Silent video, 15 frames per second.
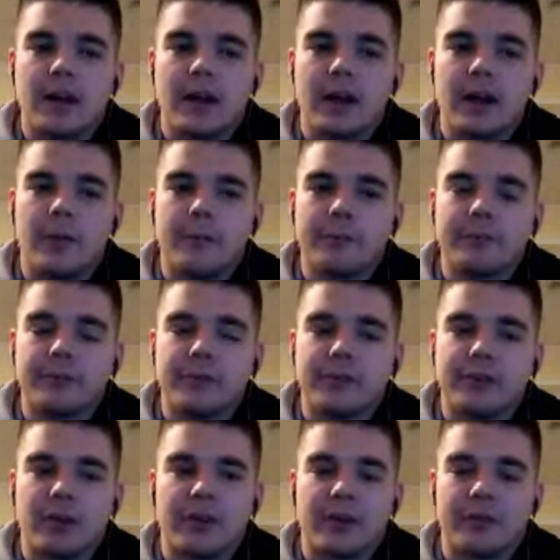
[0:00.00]
So I think for
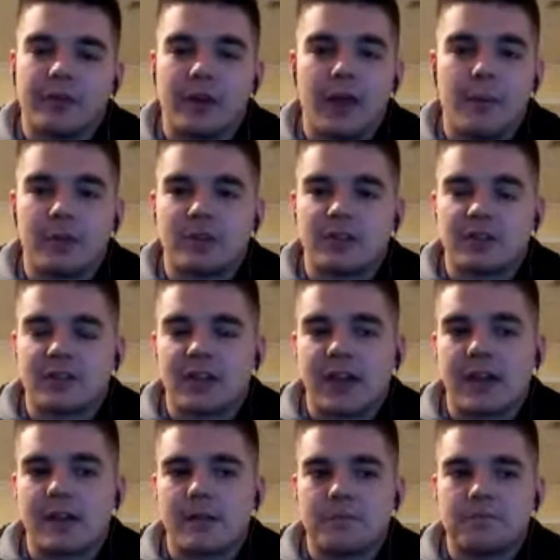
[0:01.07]
him, it's just like,
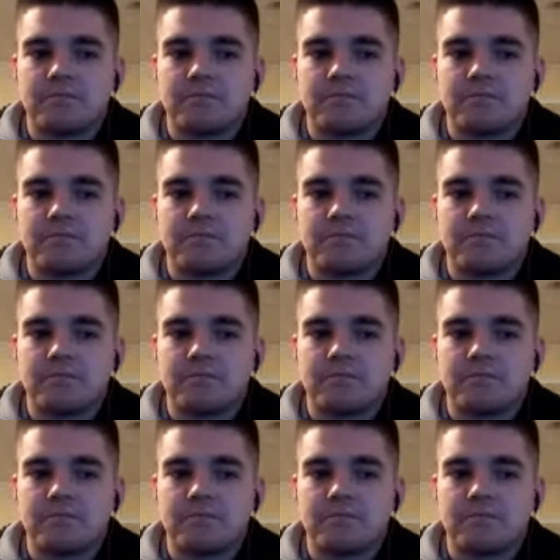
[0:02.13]
if